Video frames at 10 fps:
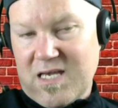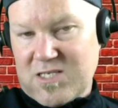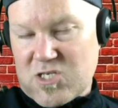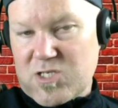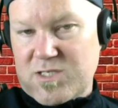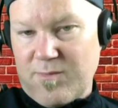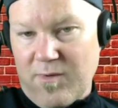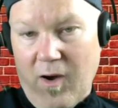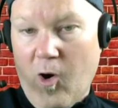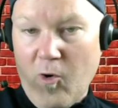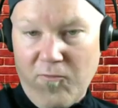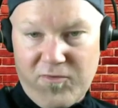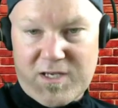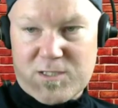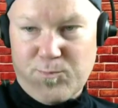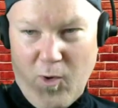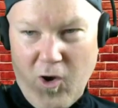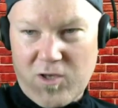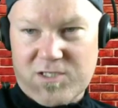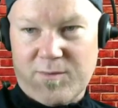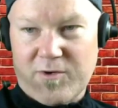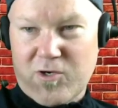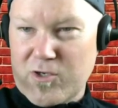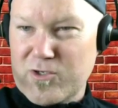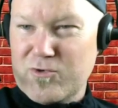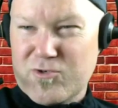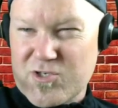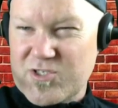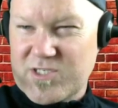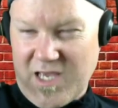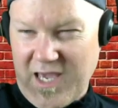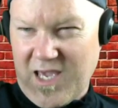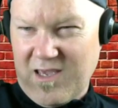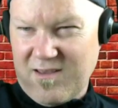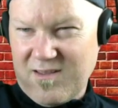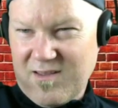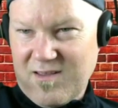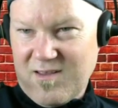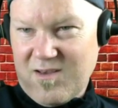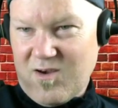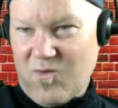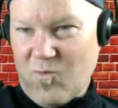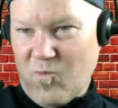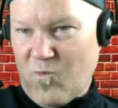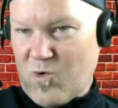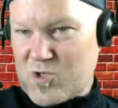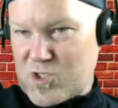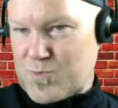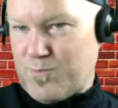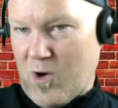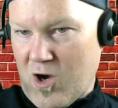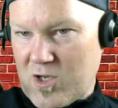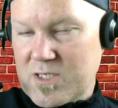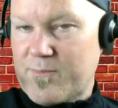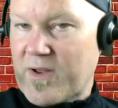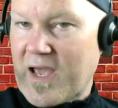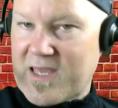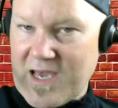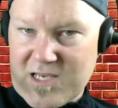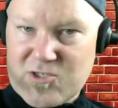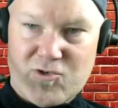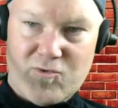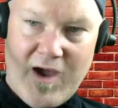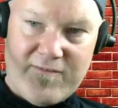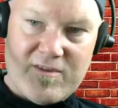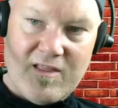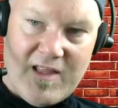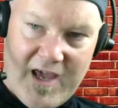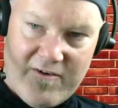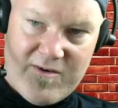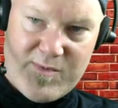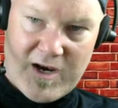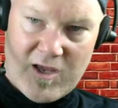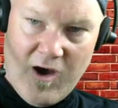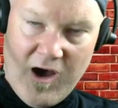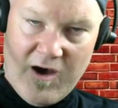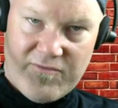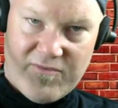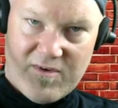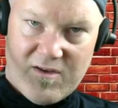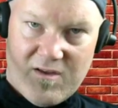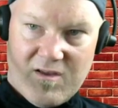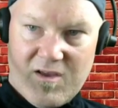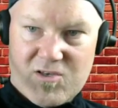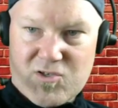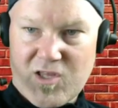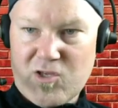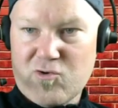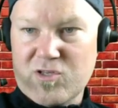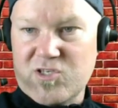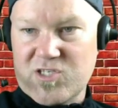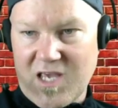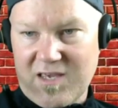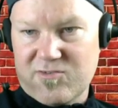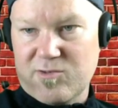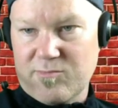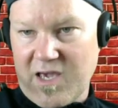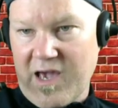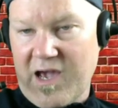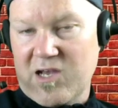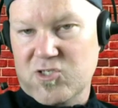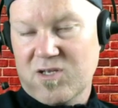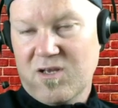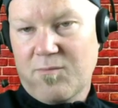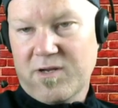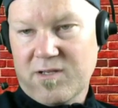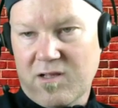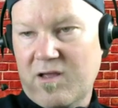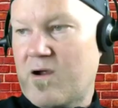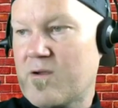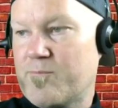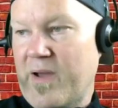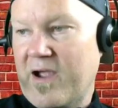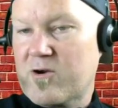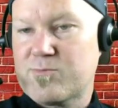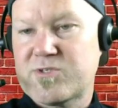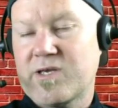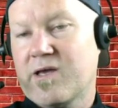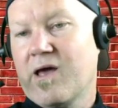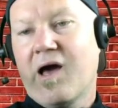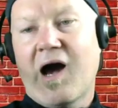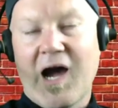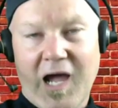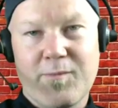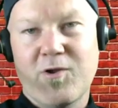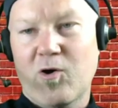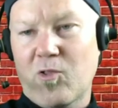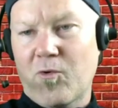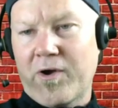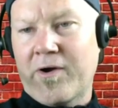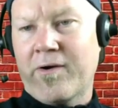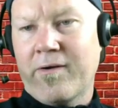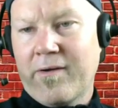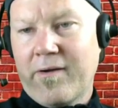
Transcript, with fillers: It's just, hopefully it's pausing, but couldn't you just say we're just pausing? But I guess you have to lay everybody off so that you could save some cash by declaring bankruptcy. I am no lawyer.